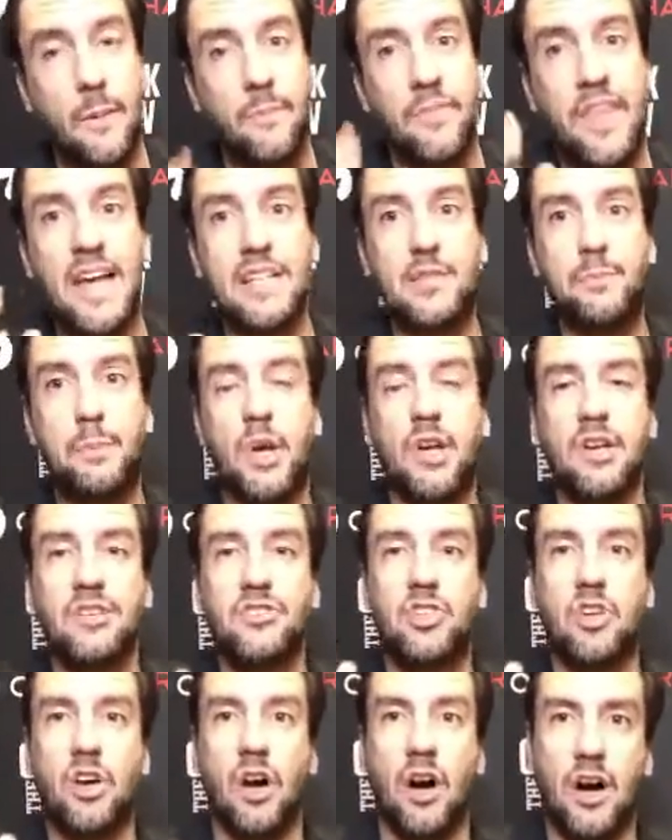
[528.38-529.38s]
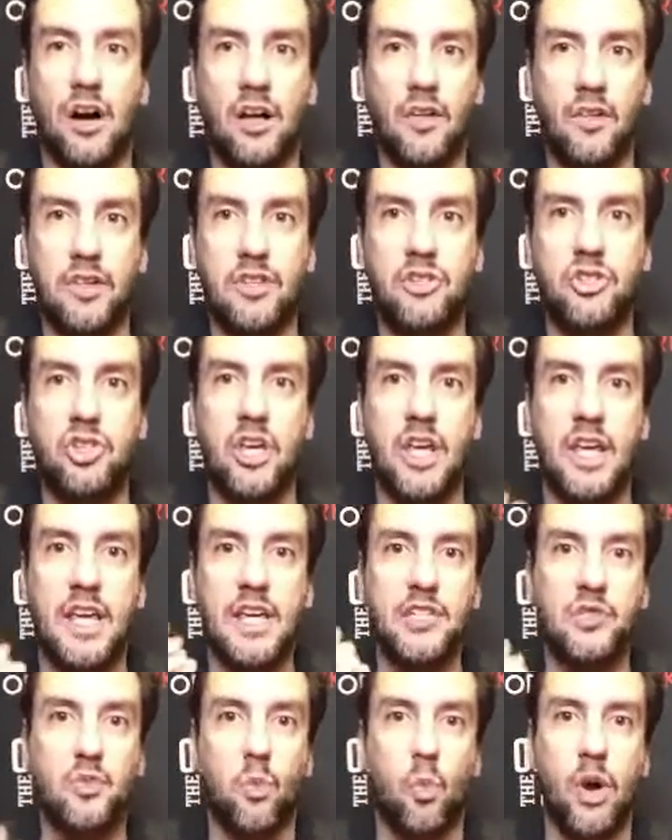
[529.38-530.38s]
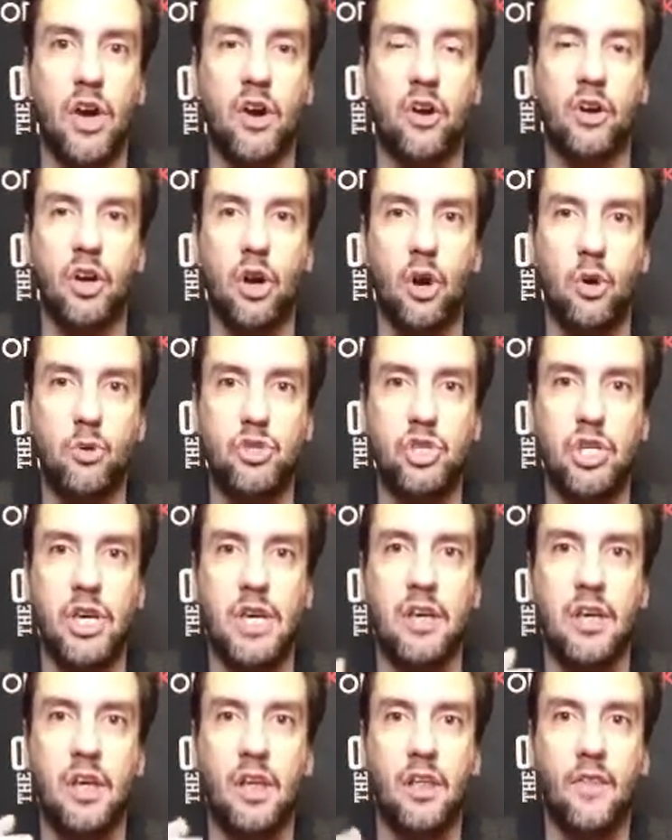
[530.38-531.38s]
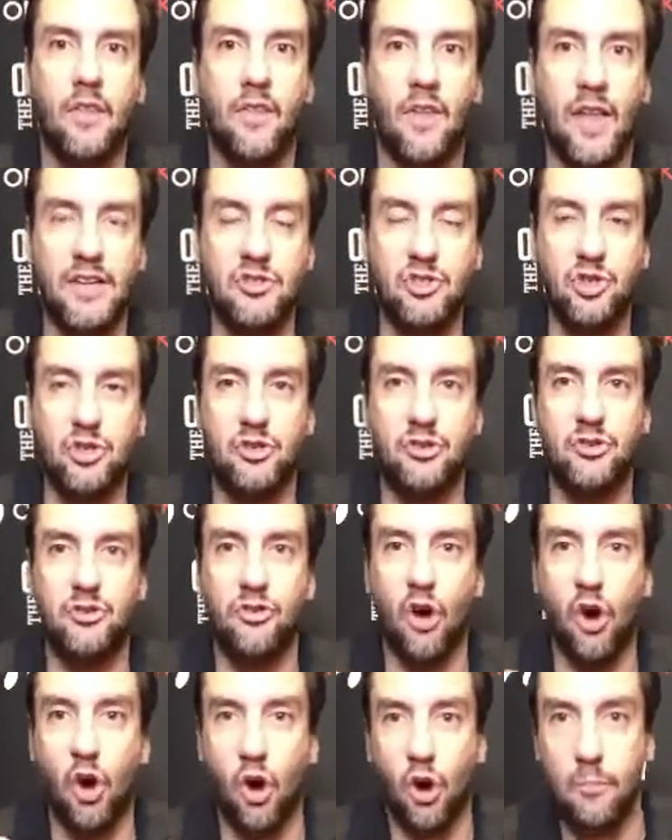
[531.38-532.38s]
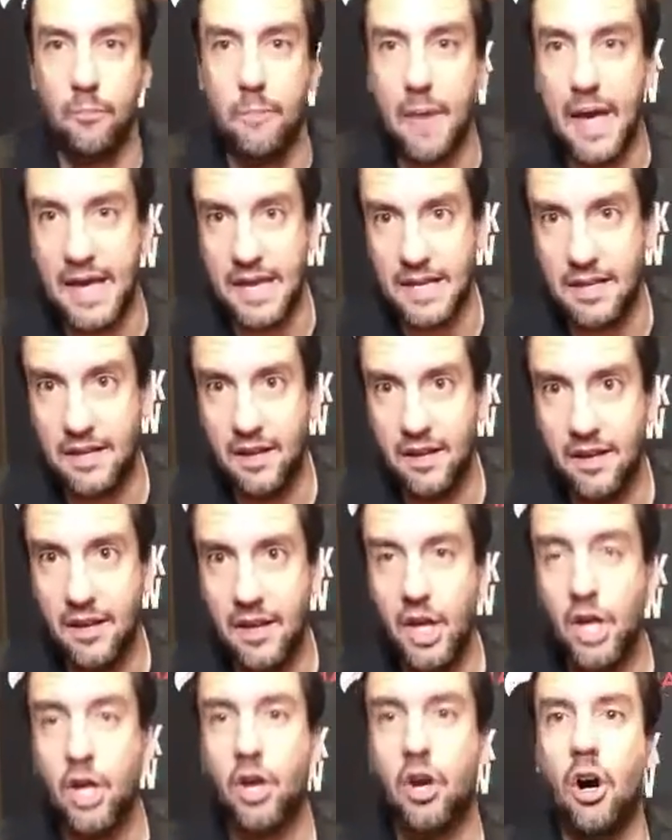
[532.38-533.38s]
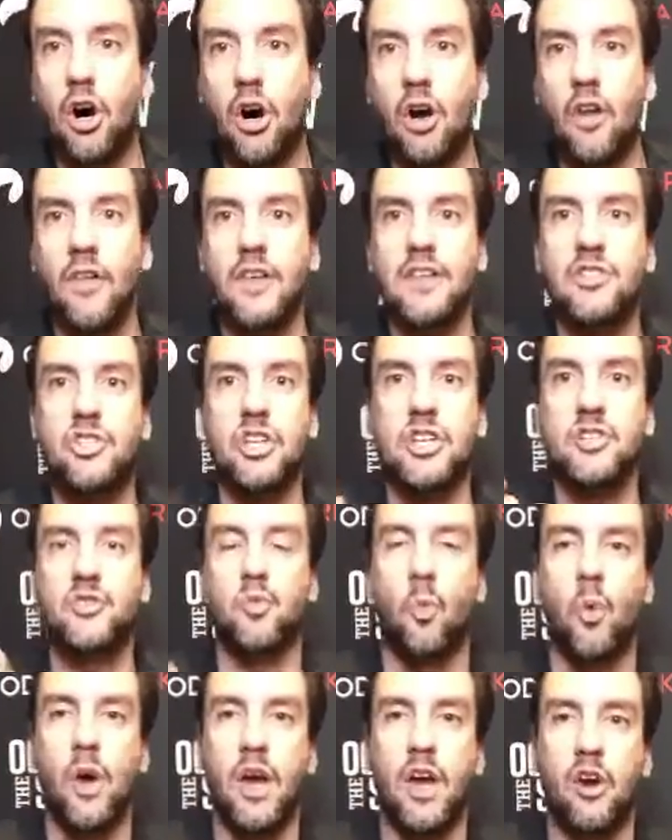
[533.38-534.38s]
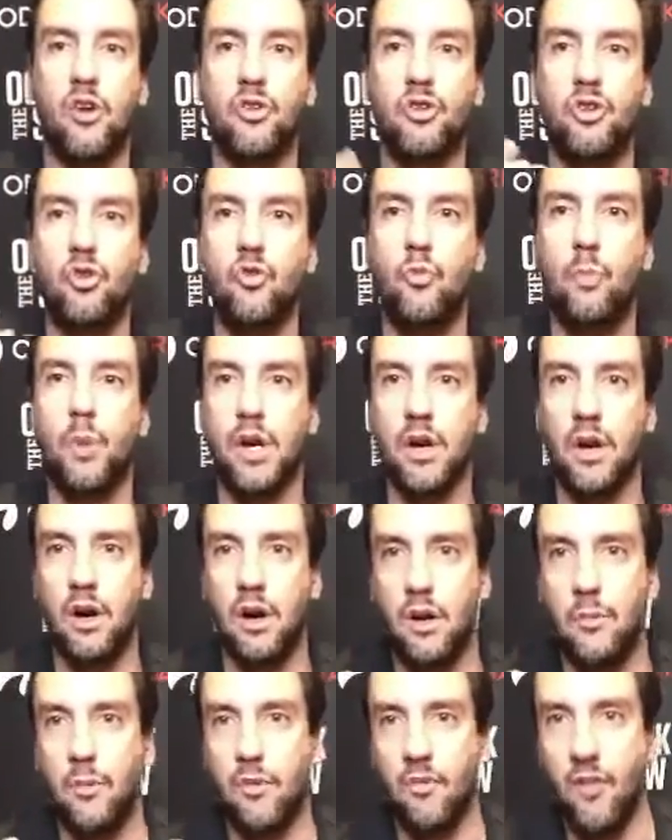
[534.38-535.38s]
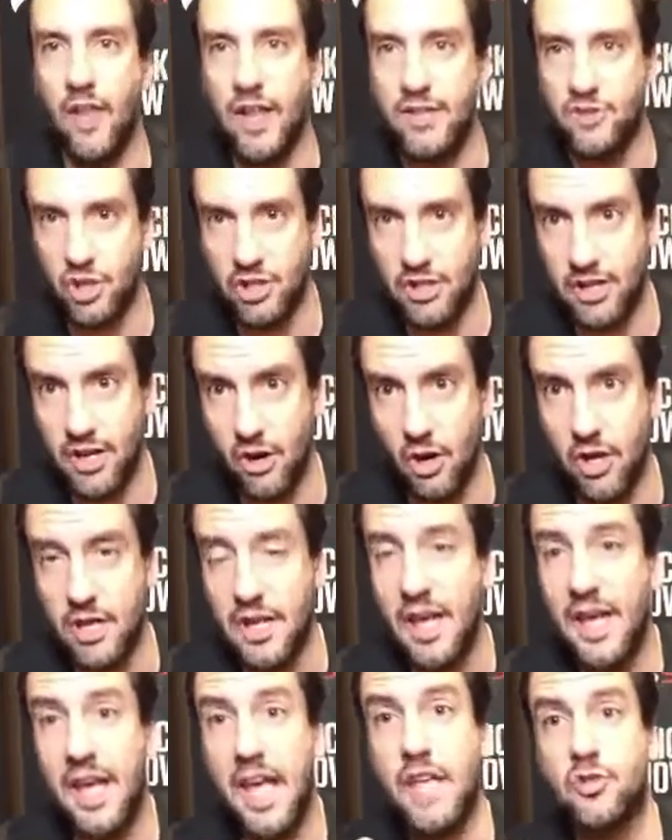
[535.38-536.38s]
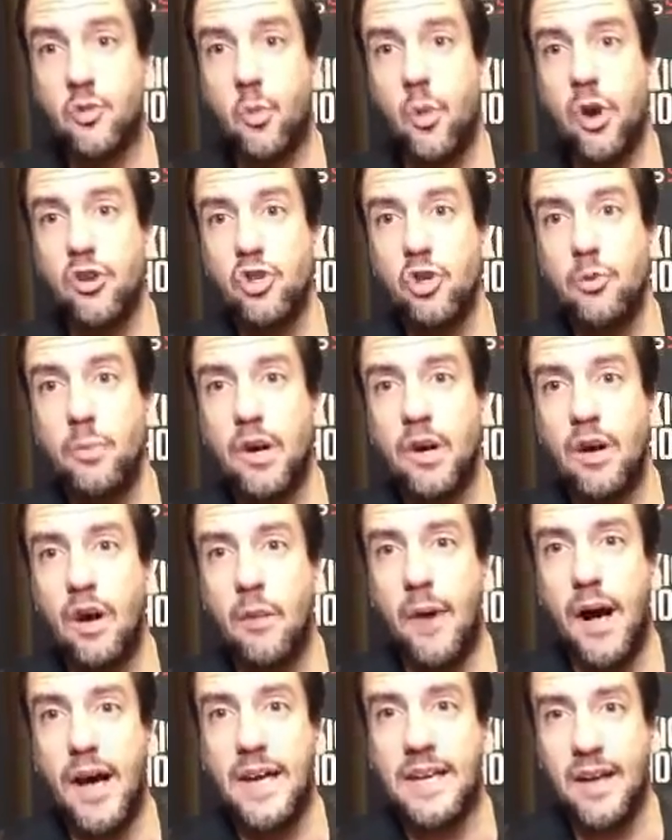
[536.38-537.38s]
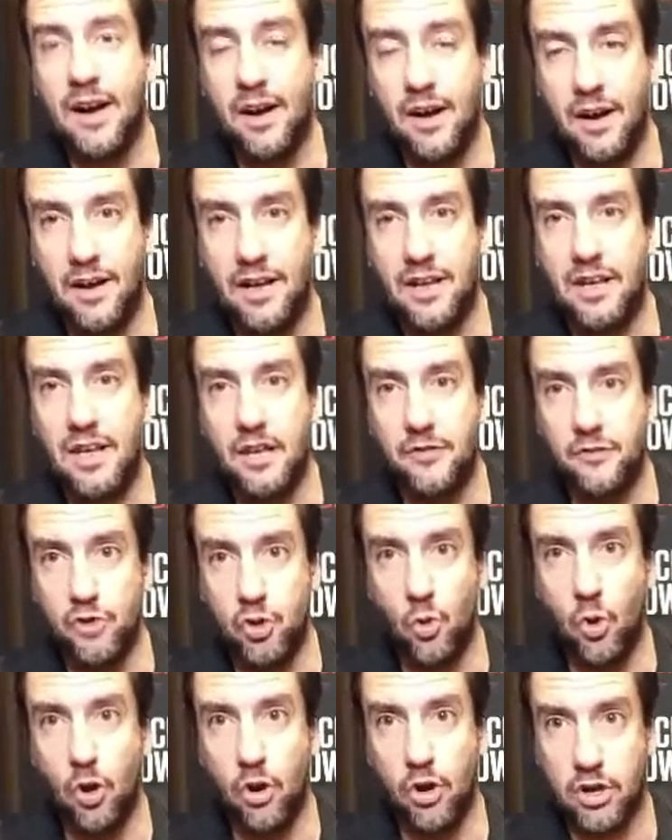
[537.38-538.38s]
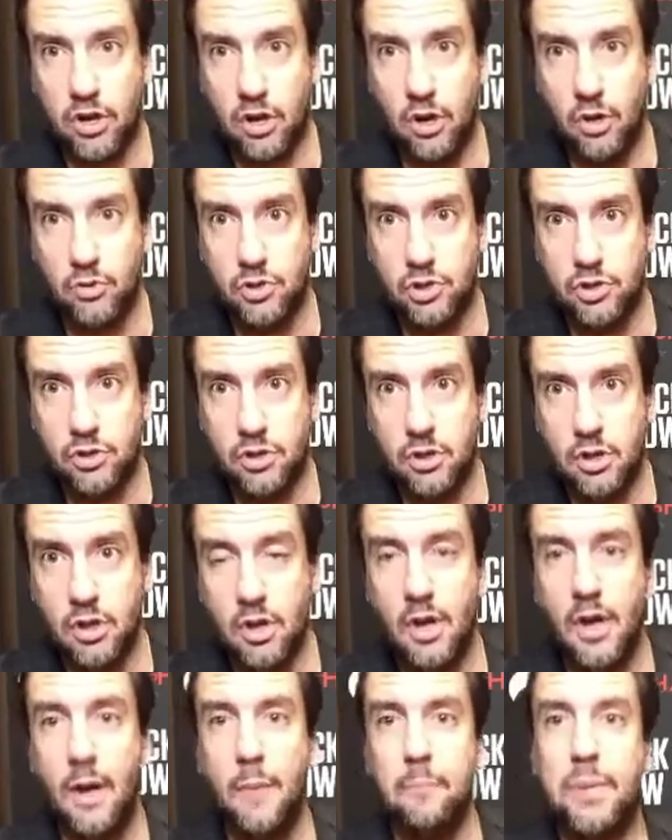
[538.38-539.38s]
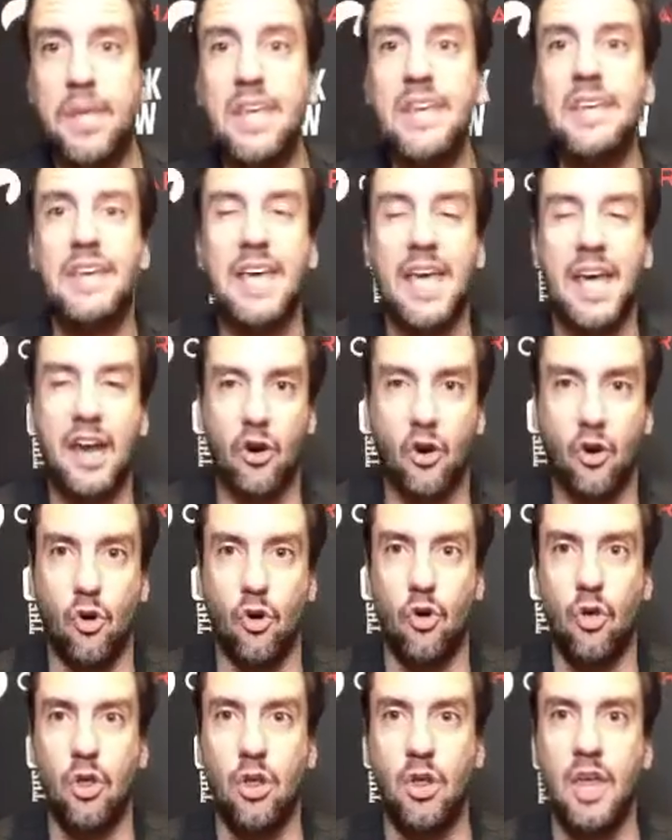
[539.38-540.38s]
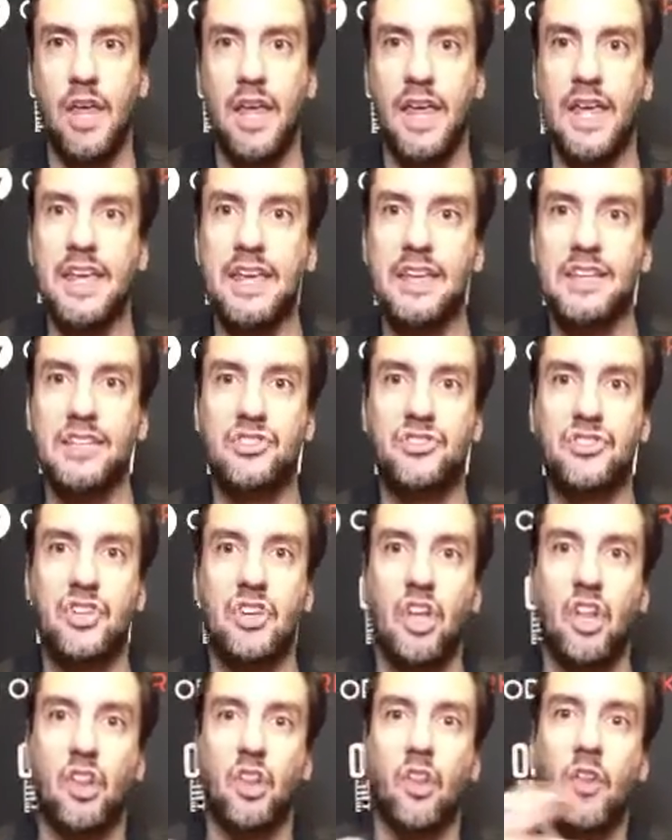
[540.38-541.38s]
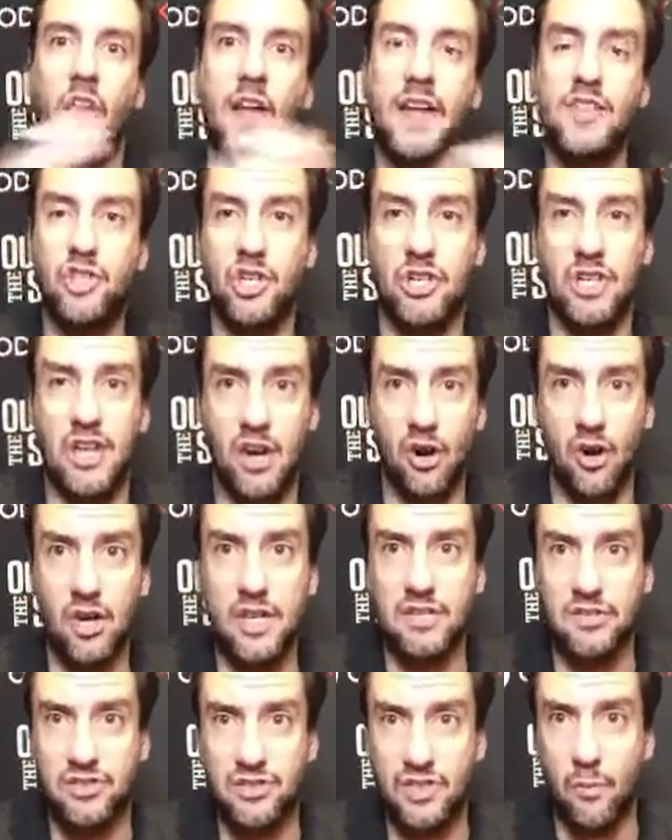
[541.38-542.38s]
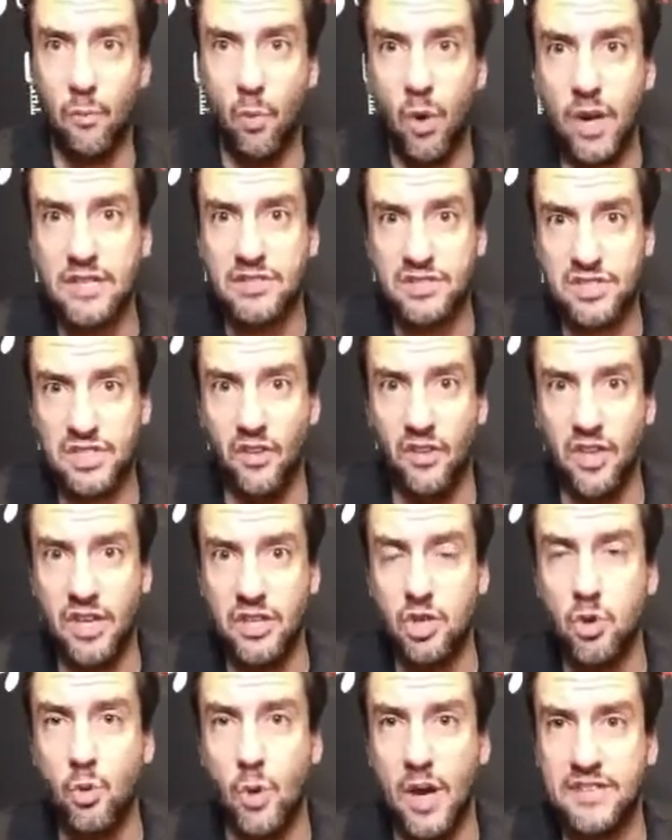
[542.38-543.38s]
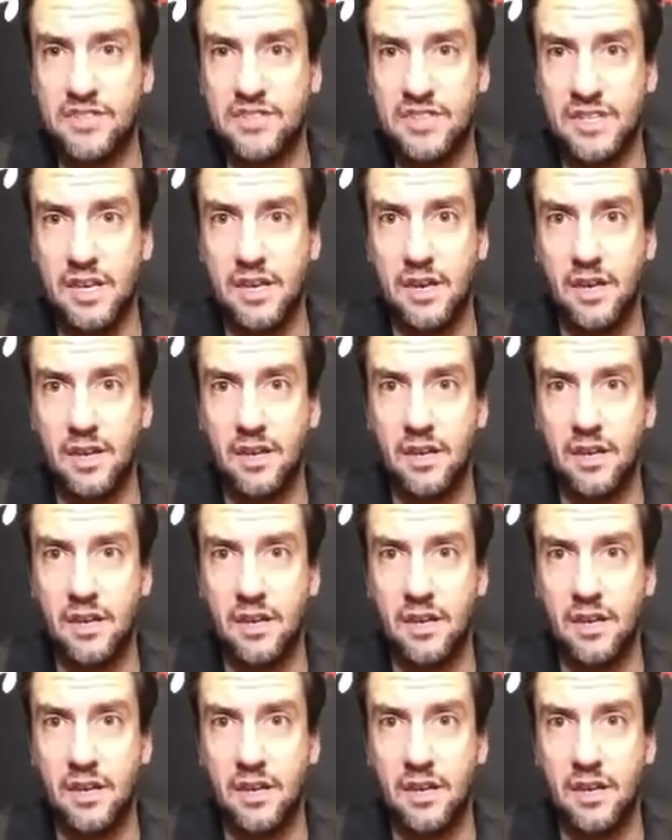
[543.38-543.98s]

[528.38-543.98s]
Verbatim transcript: That's because college is where coaching legends are made. College is where you become legendary. It's where you become iconic if you are a coach. Pete Carroll is legendary in some way still at USC